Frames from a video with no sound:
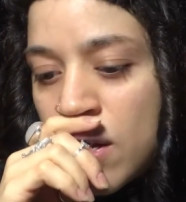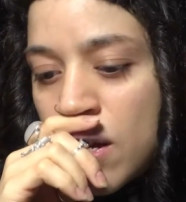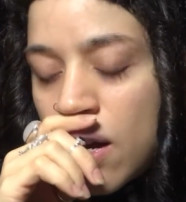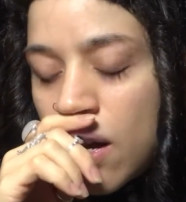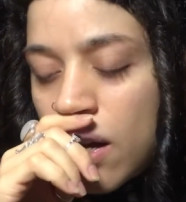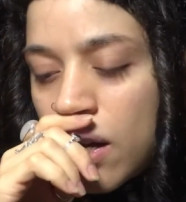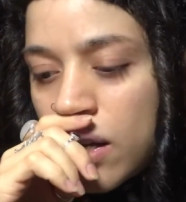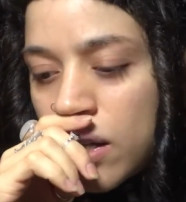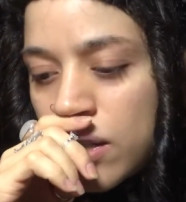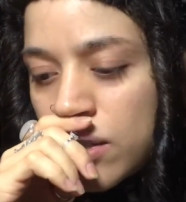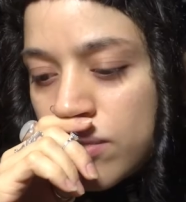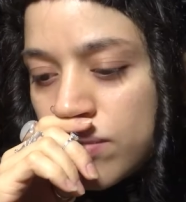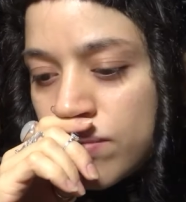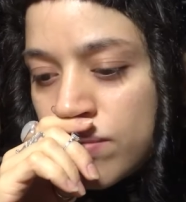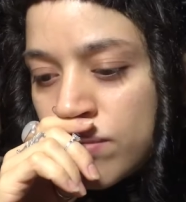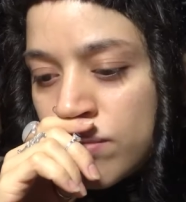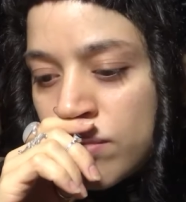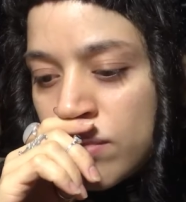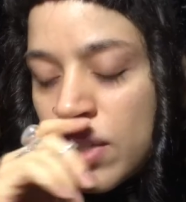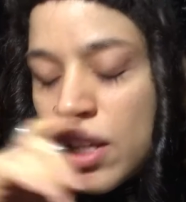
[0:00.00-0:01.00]
Um,
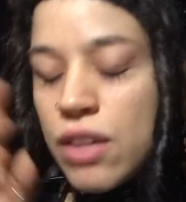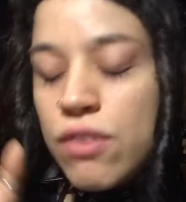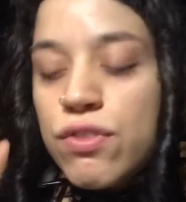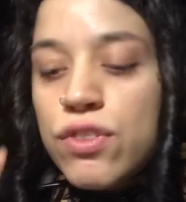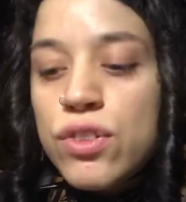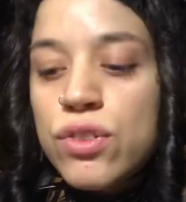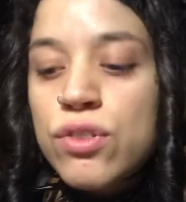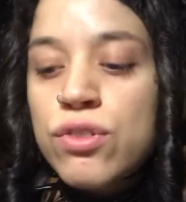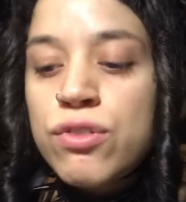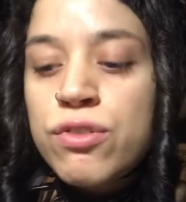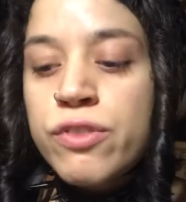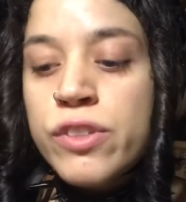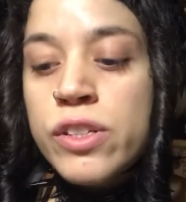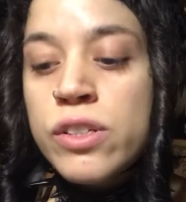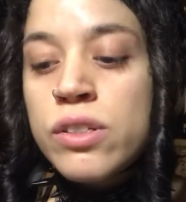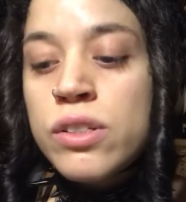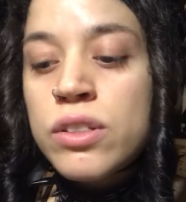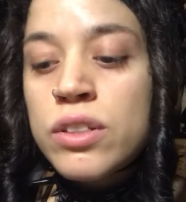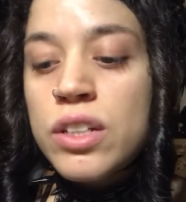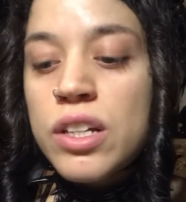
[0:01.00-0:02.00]
if you
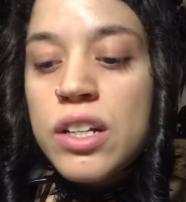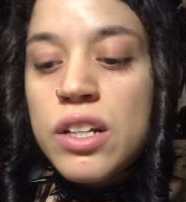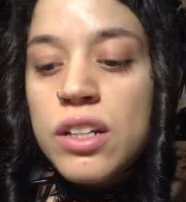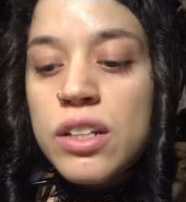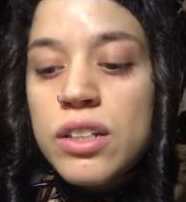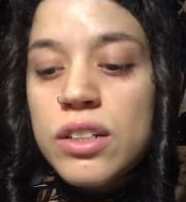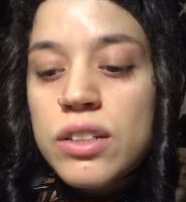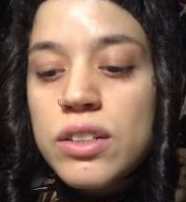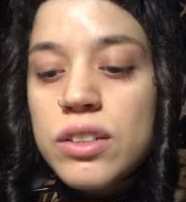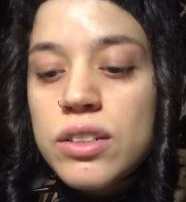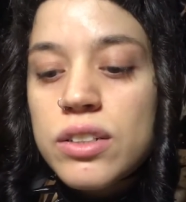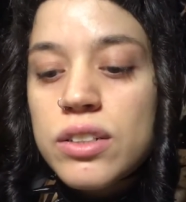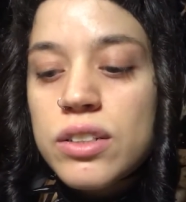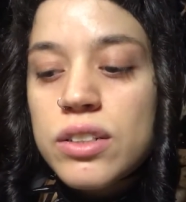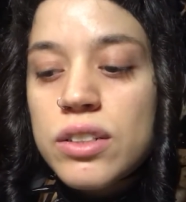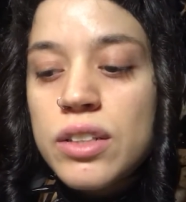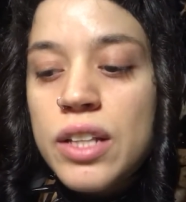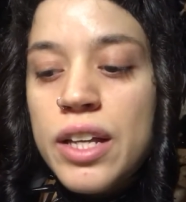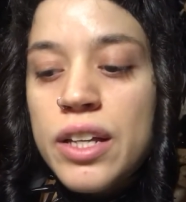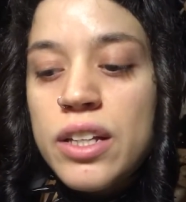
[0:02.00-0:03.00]
feel con
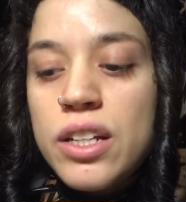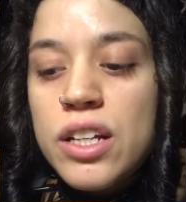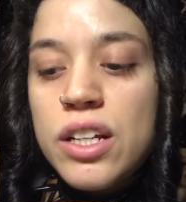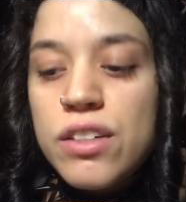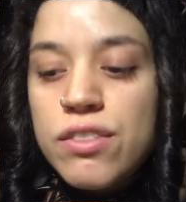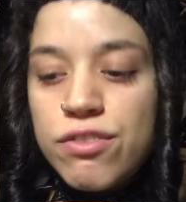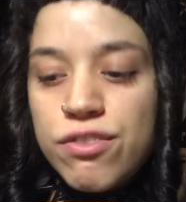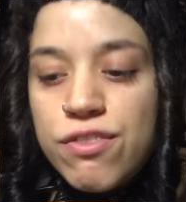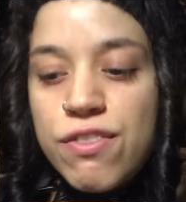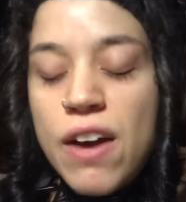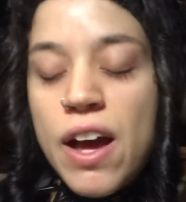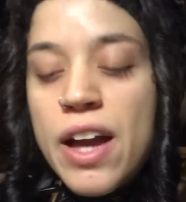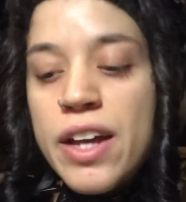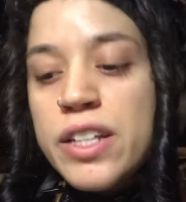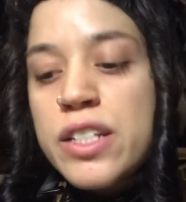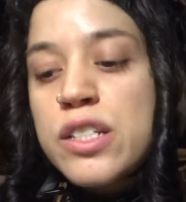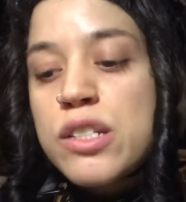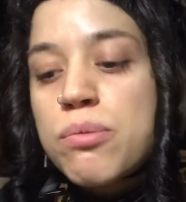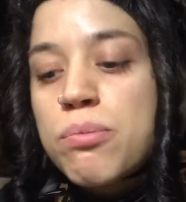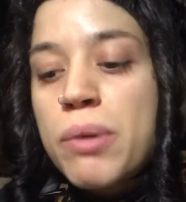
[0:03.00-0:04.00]
like
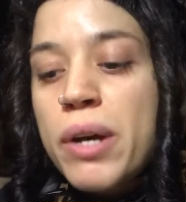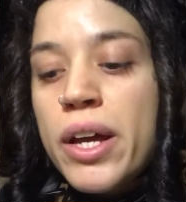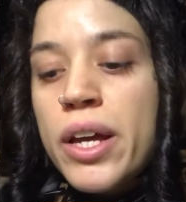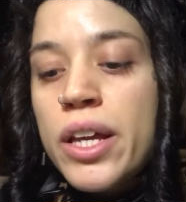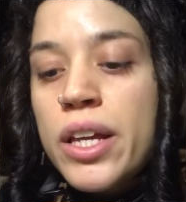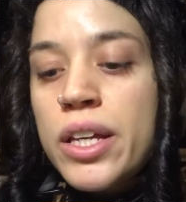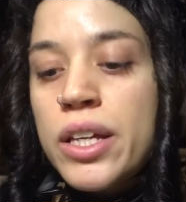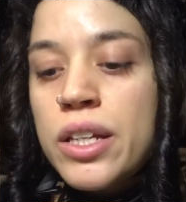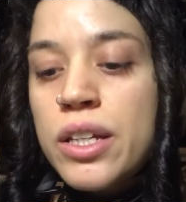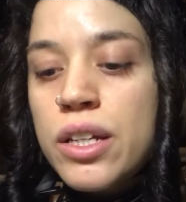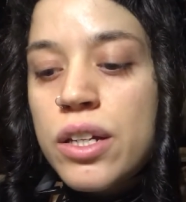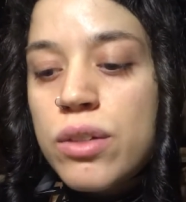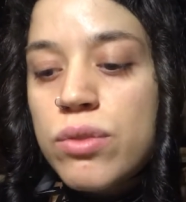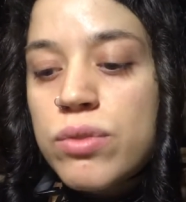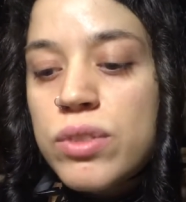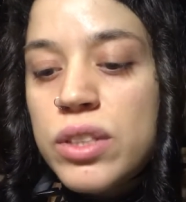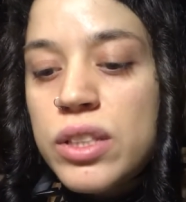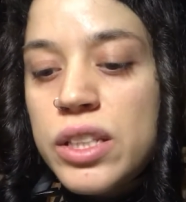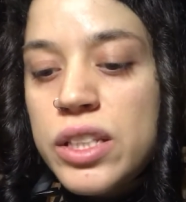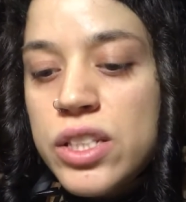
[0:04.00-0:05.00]
confined by
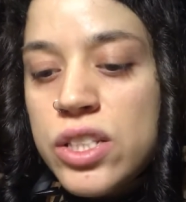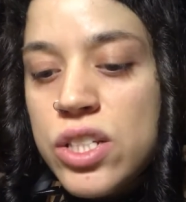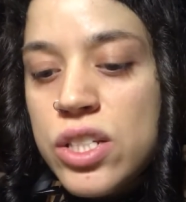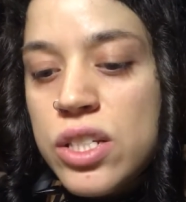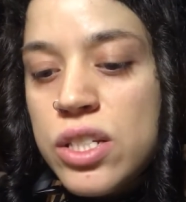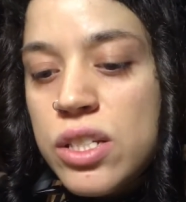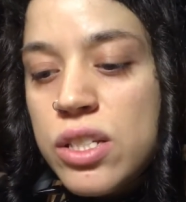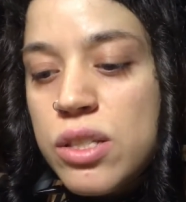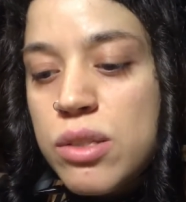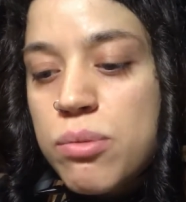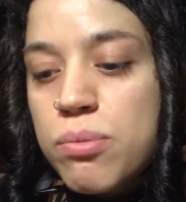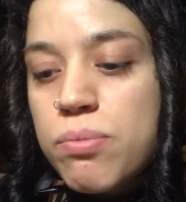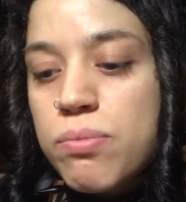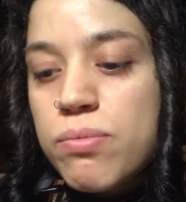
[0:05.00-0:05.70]
religious